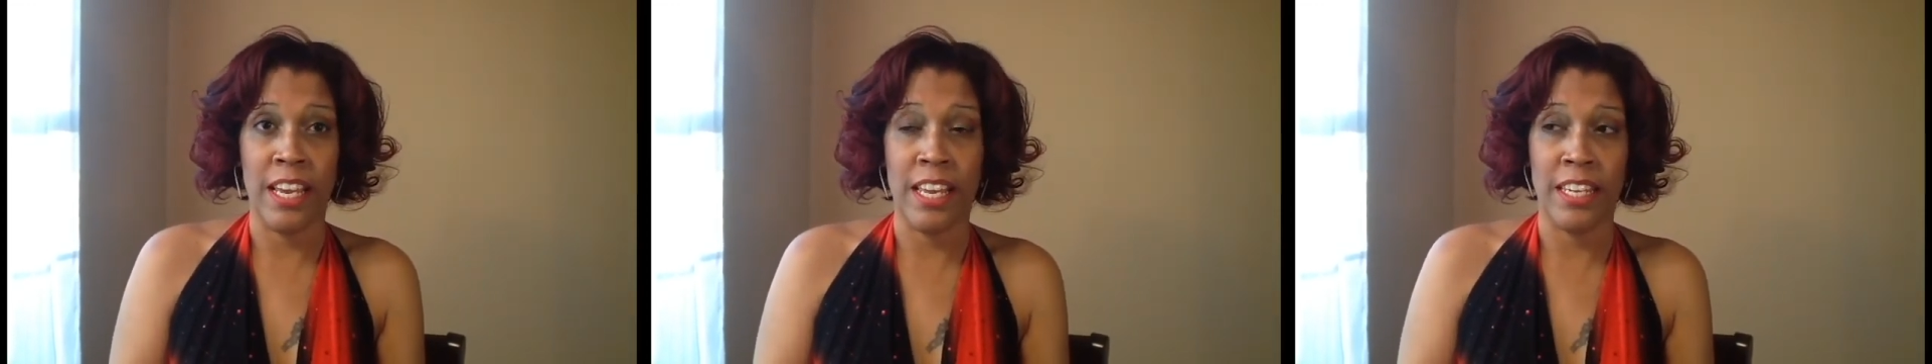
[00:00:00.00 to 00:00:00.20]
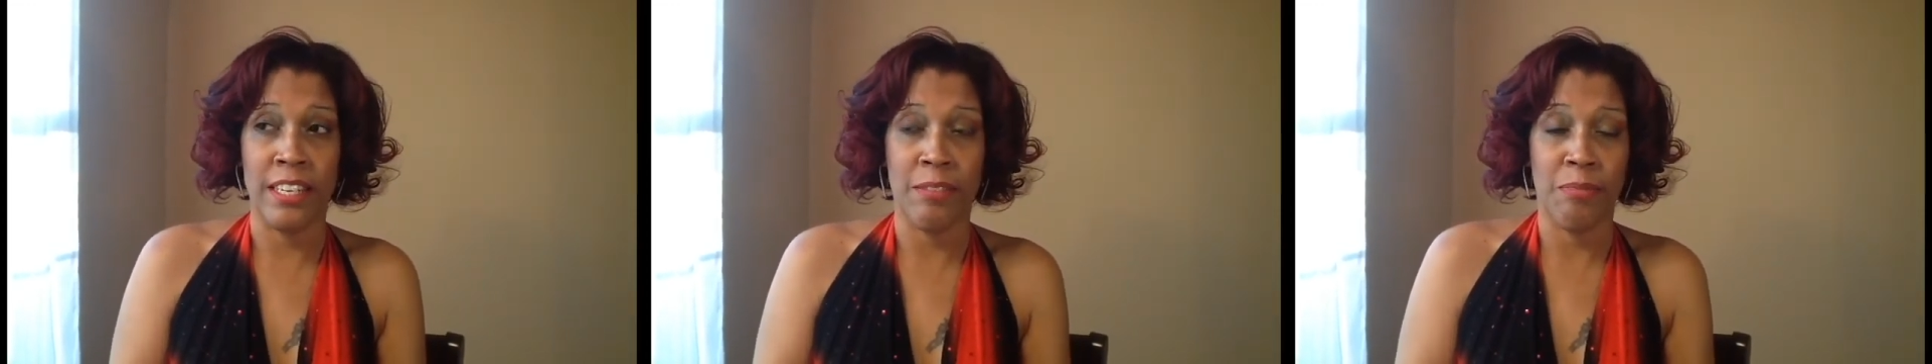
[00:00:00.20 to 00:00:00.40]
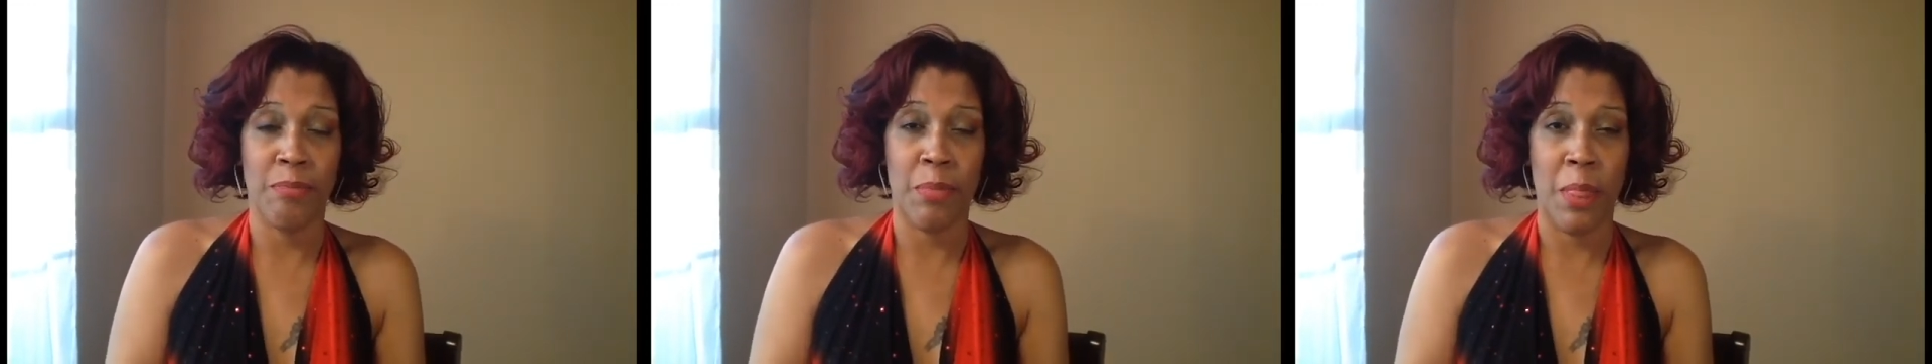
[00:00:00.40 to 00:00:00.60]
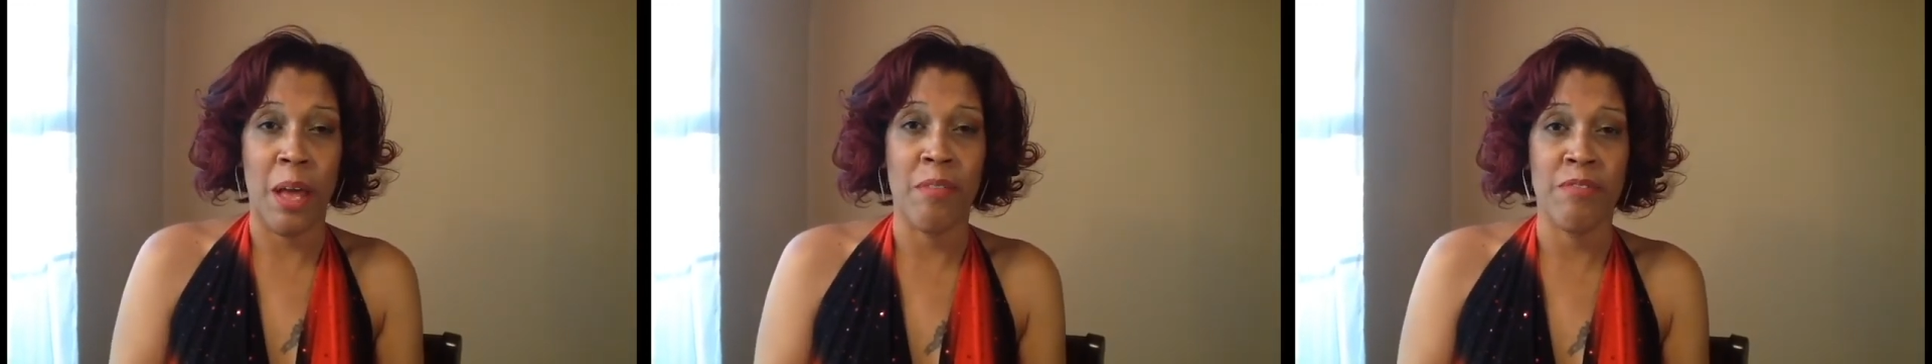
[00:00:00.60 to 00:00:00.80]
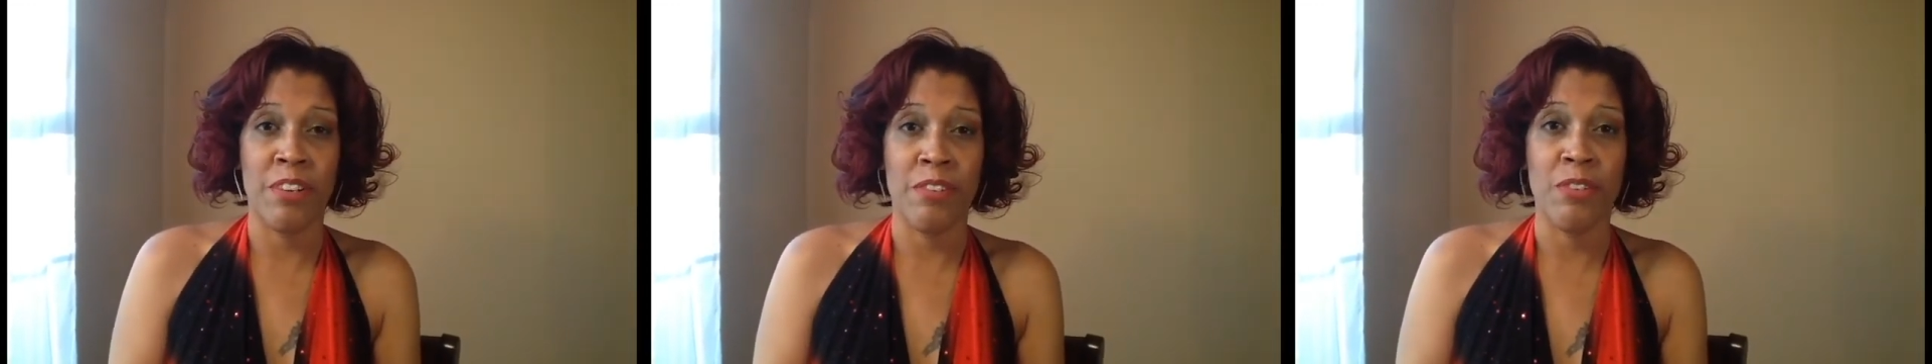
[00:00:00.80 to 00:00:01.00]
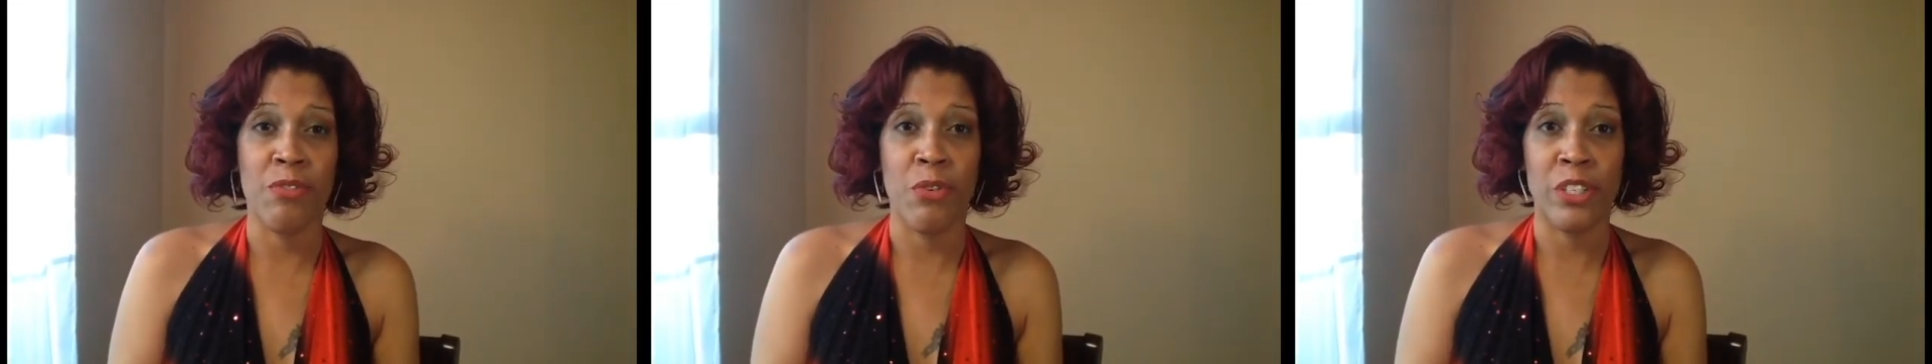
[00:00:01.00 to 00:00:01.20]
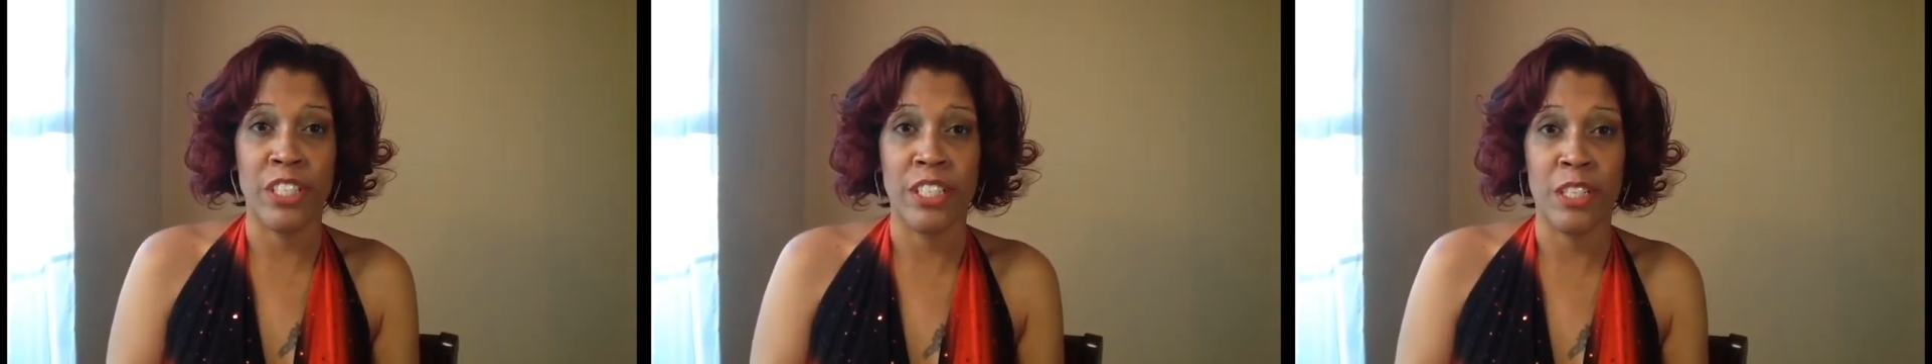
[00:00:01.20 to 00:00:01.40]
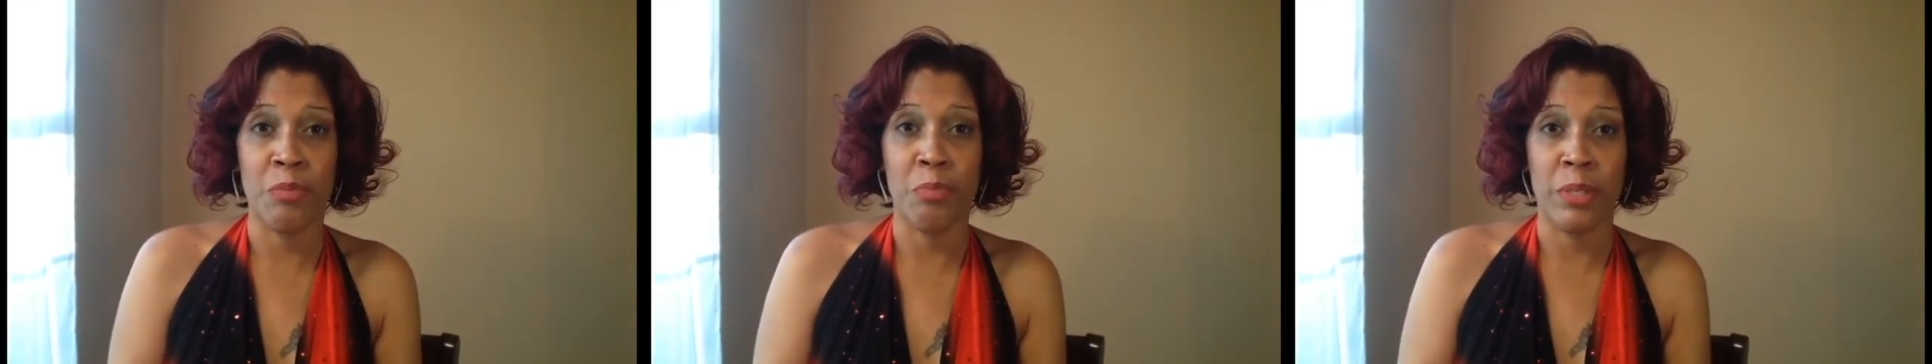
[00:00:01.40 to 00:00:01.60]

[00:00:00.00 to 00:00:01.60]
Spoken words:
and I'm very fortunate